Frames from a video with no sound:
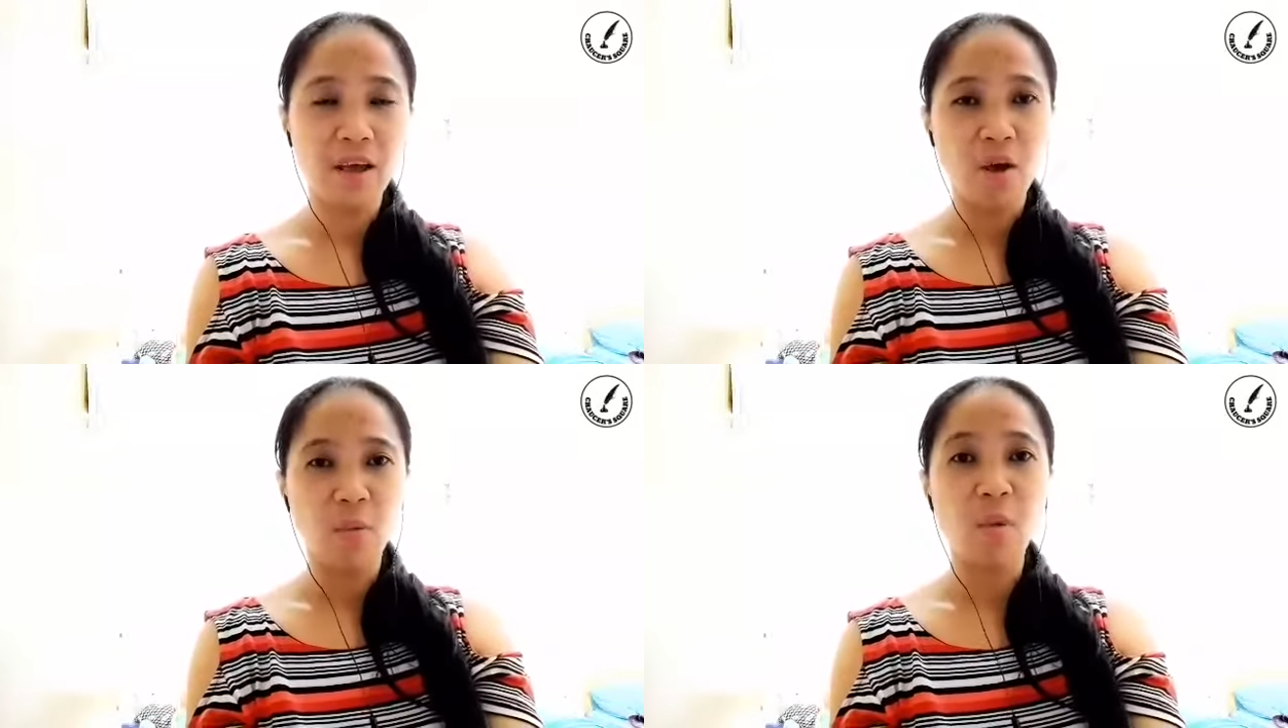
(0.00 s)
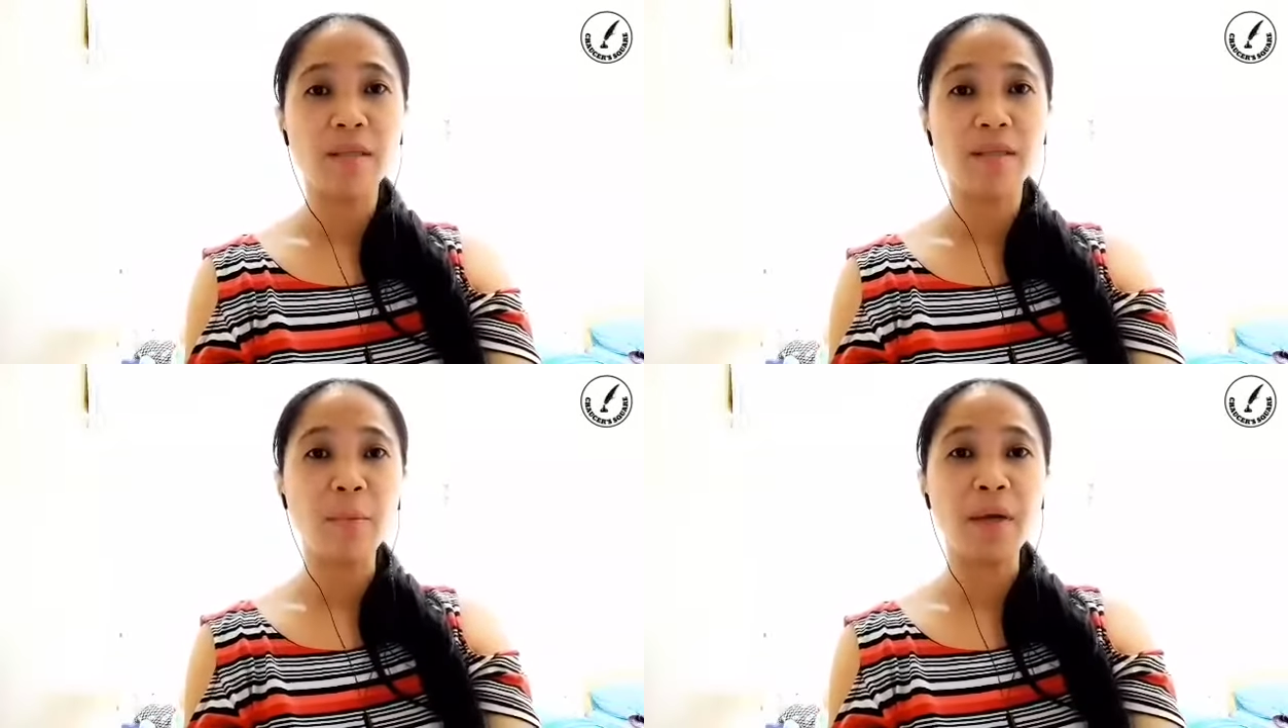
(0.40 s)
What
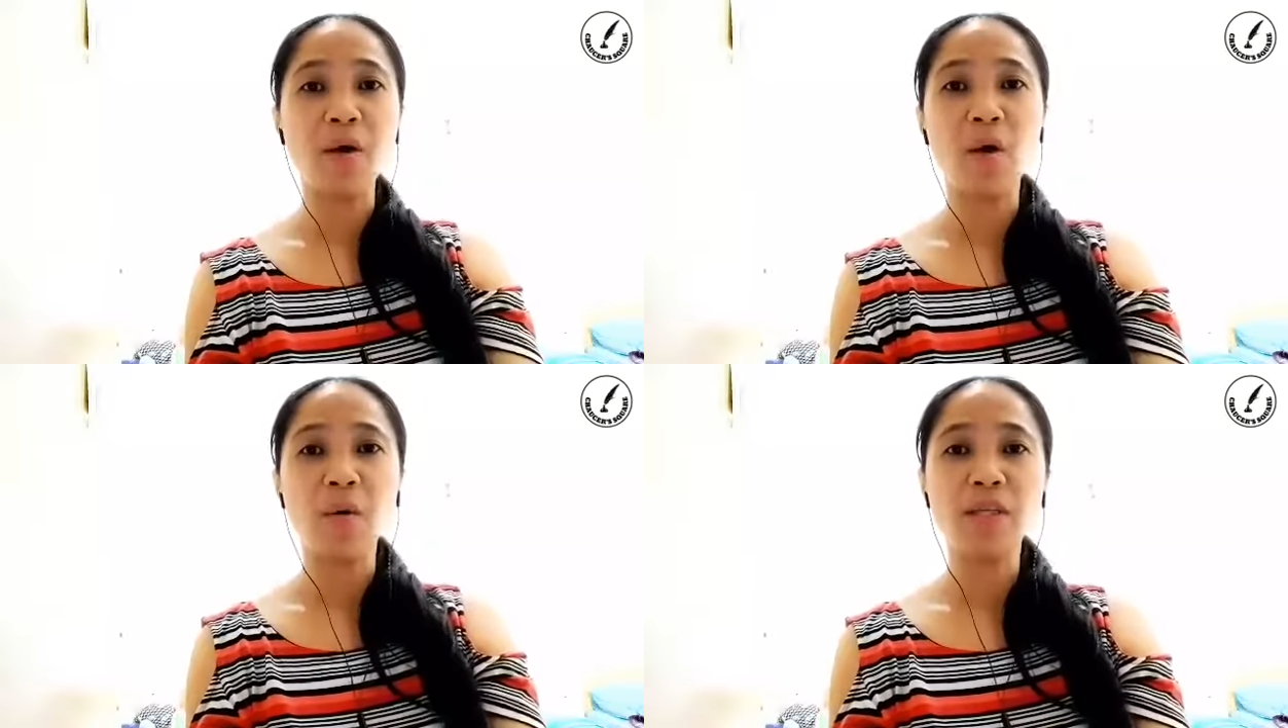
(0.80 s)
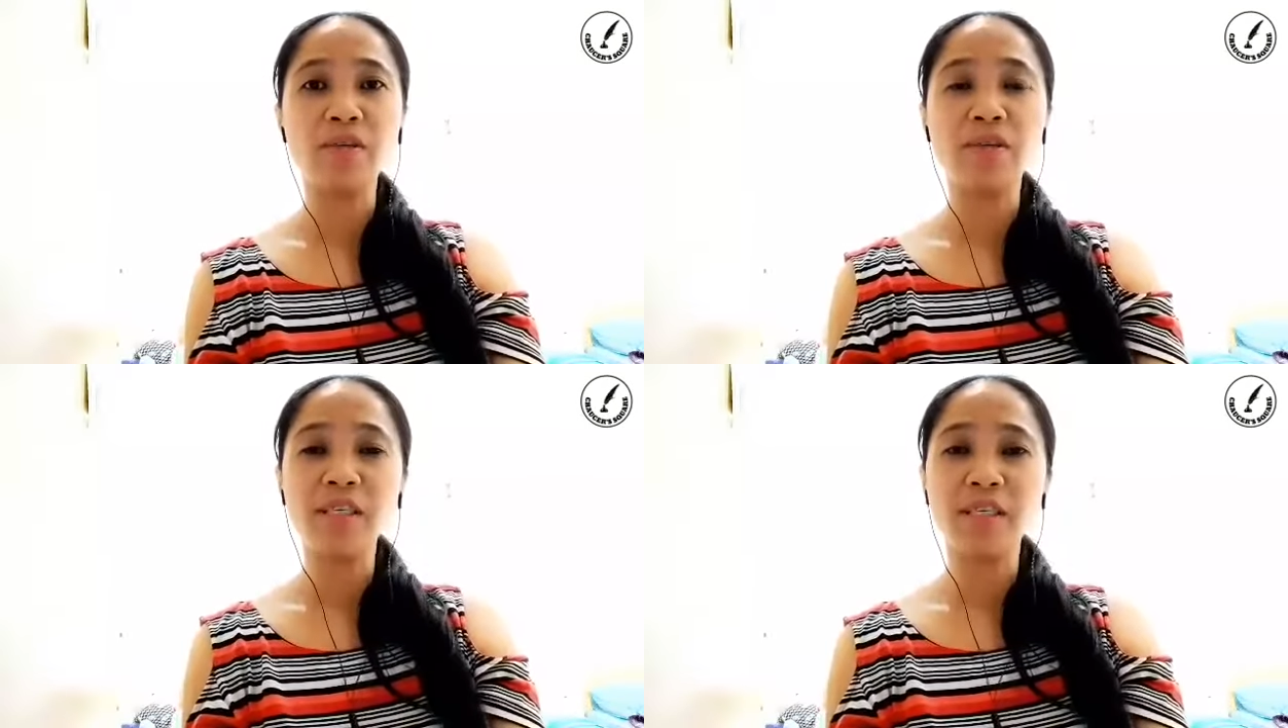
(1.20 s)
am I going to
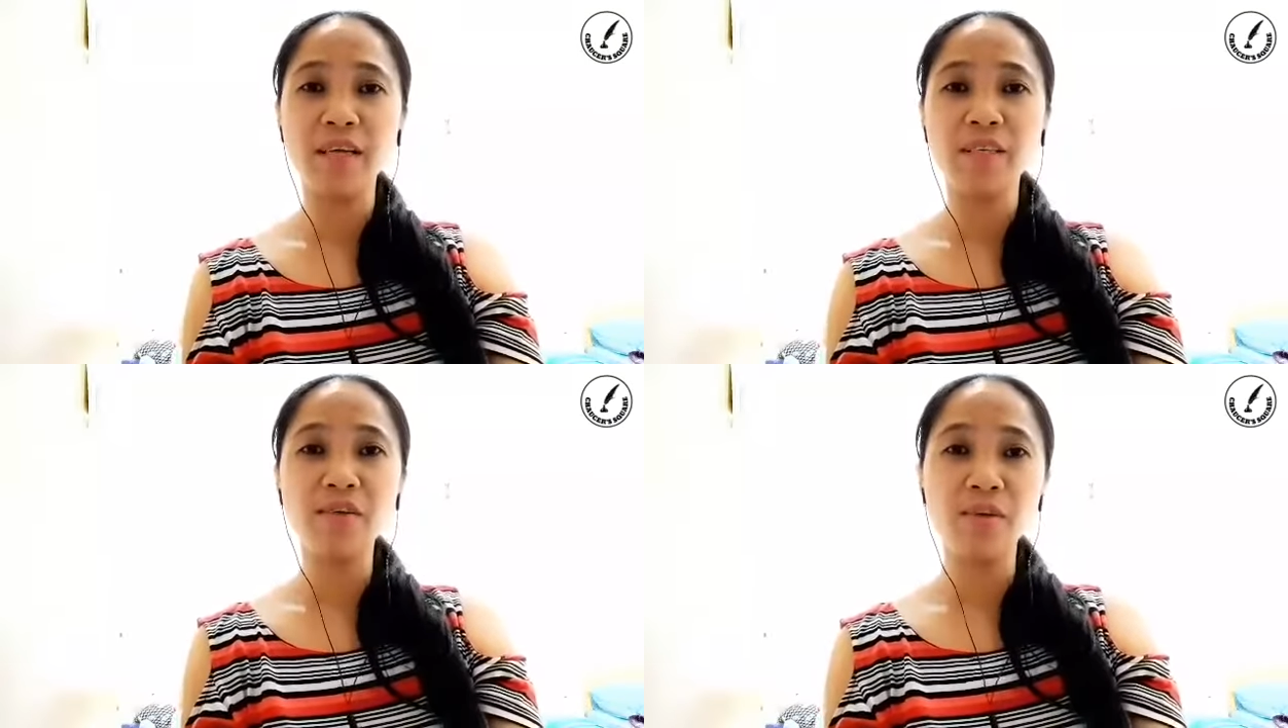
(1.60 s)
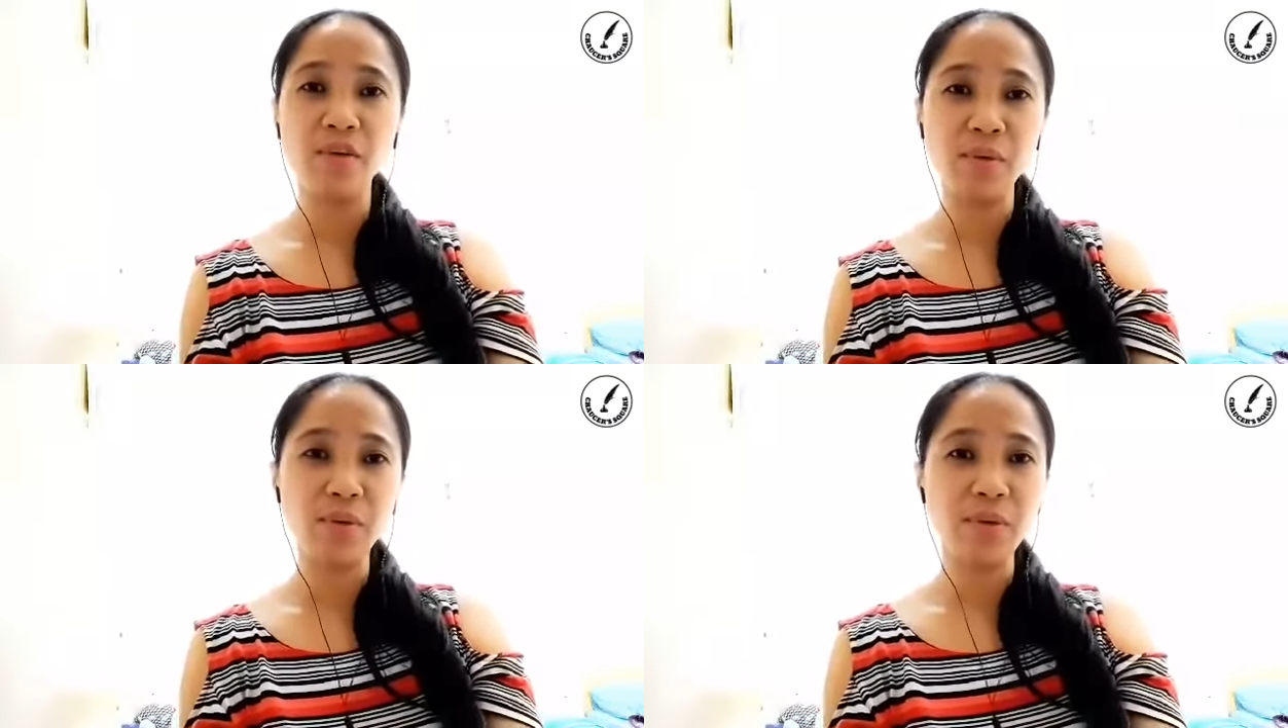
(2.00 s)
recite to
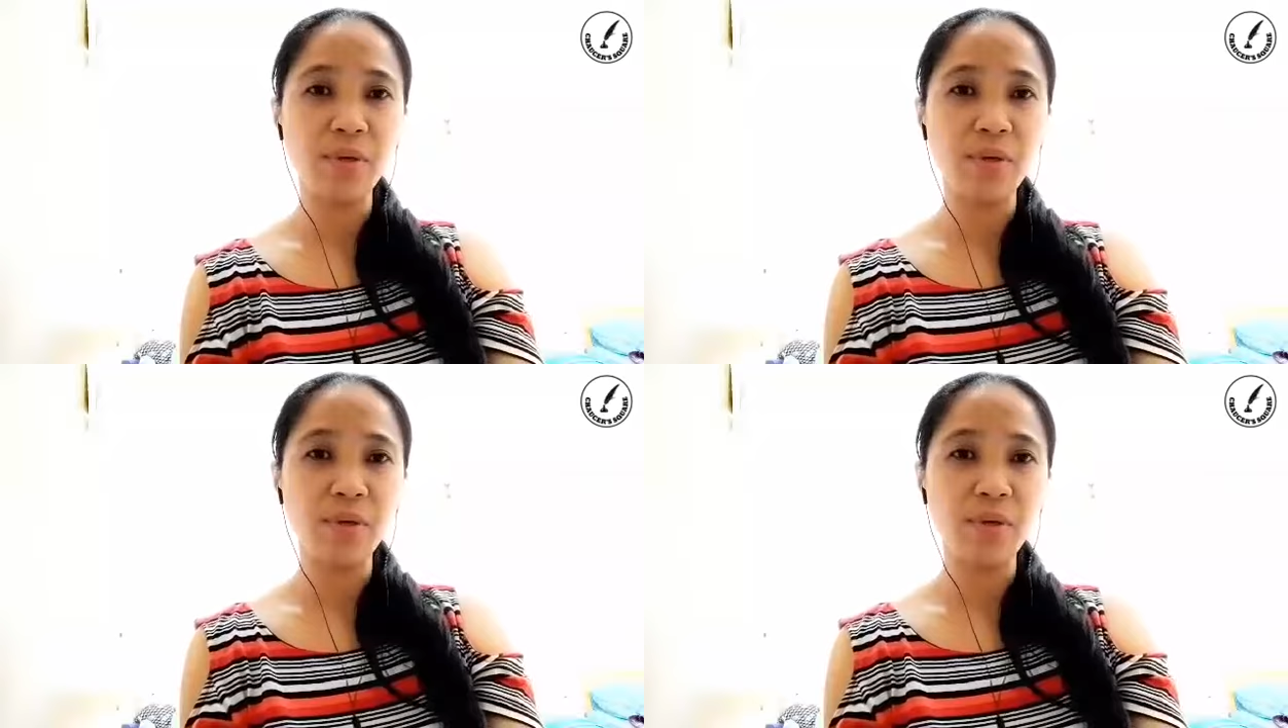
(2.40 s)
you